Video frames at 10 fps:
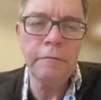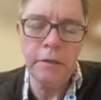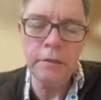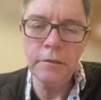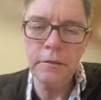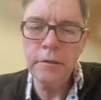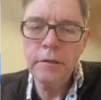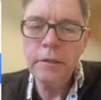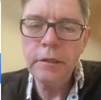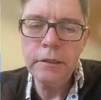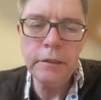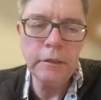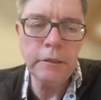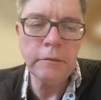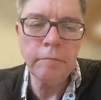event,
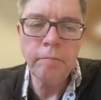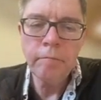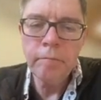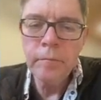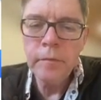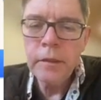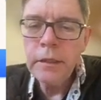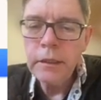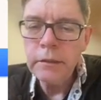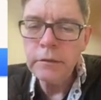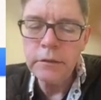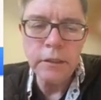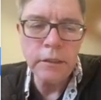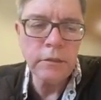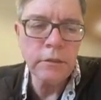a
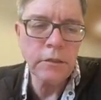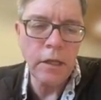second